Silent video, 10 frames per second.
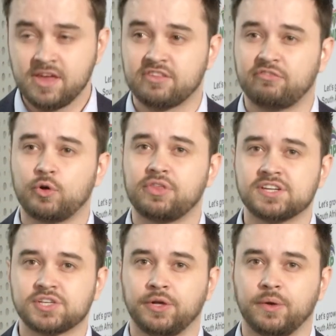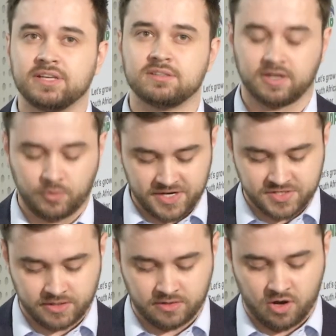The fourth issue is the
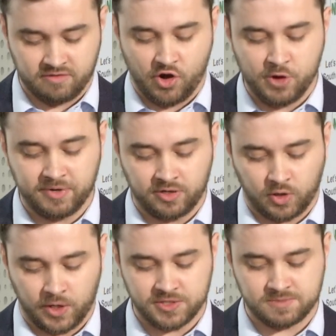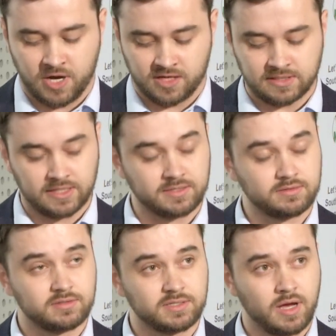question of open or closed party
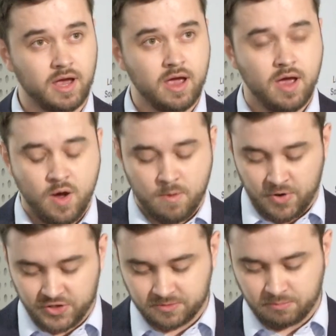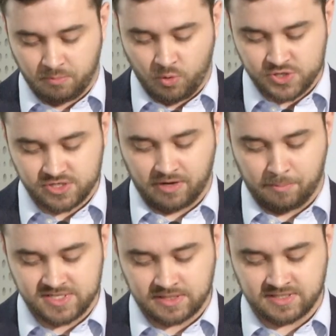lists. Most proportional
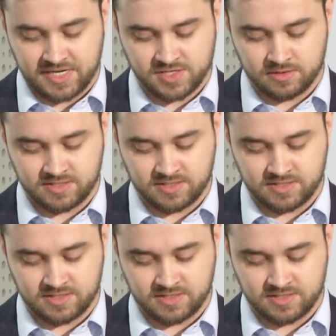representation